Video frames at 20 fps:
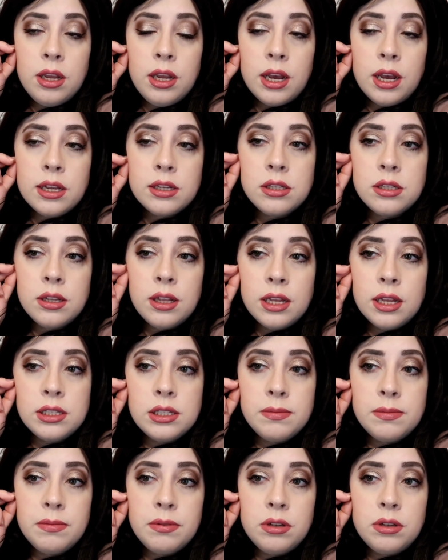yeah, so
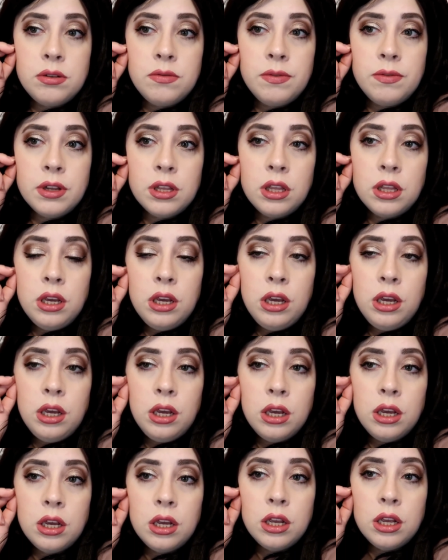that's been
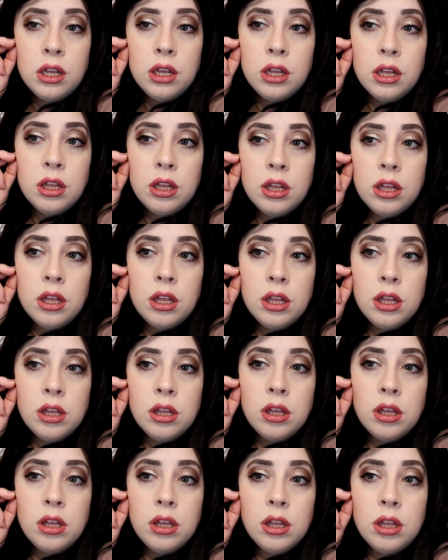really
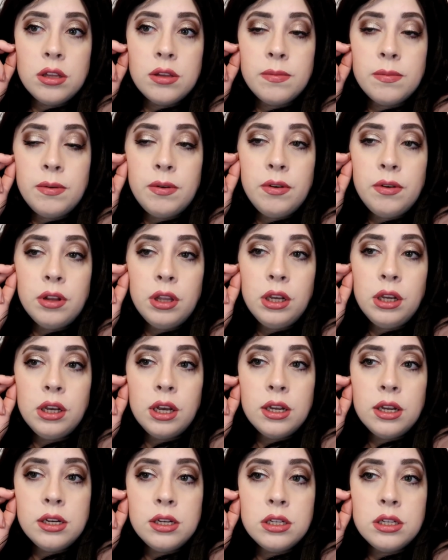
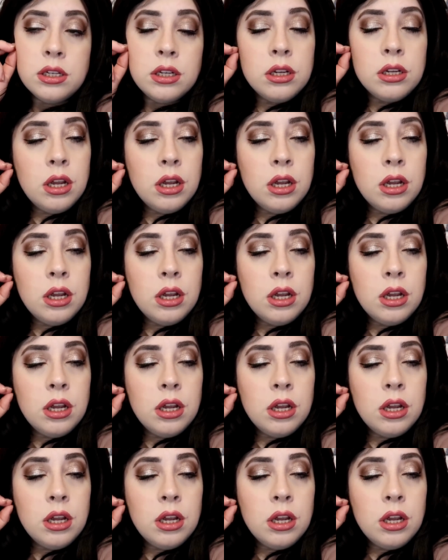good.